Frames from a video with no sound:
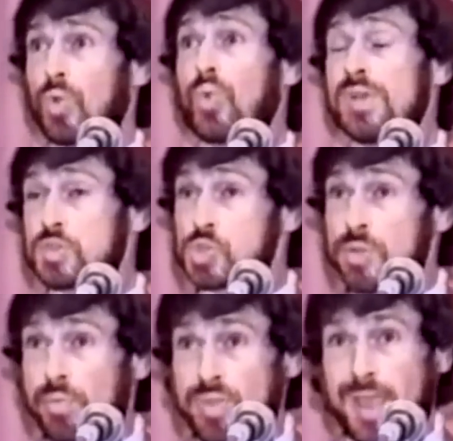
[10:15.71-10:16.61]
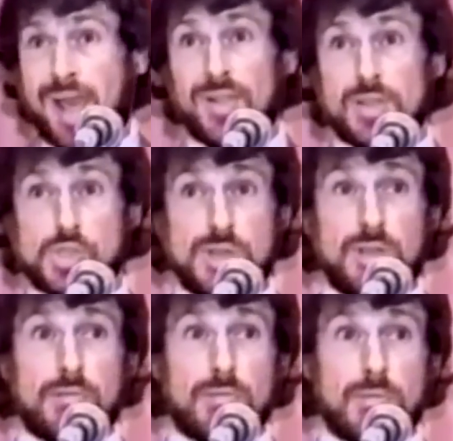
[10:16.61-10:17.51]
Christian
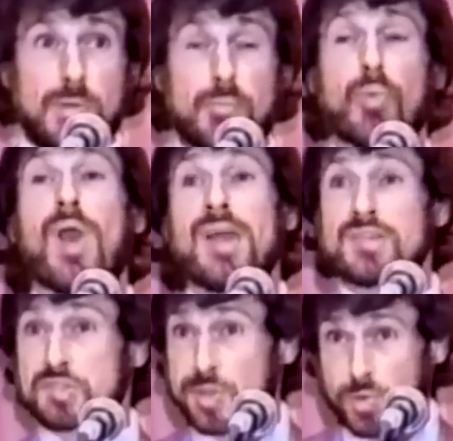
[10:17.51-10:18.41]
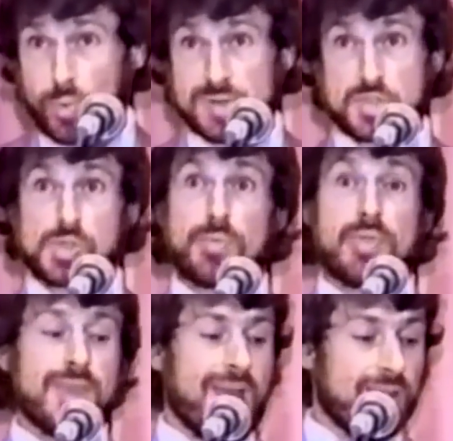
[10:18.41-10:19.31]
theology, Protestant Christian
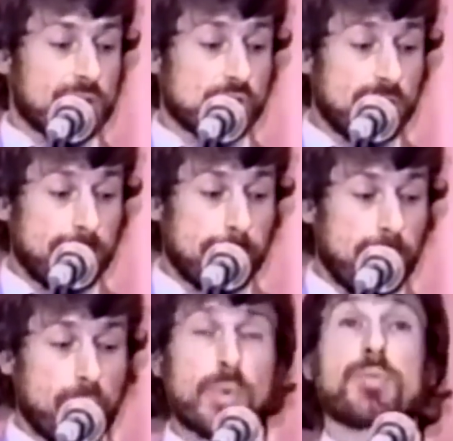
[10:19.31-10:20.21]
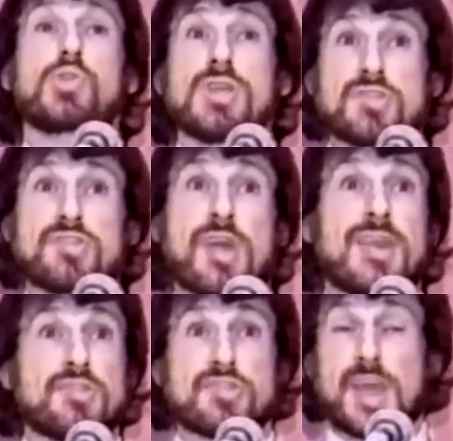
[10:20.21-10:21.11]
theology, with Jesus
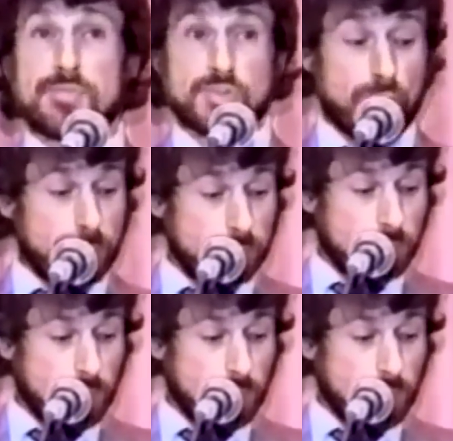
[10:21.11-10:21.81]
at its center,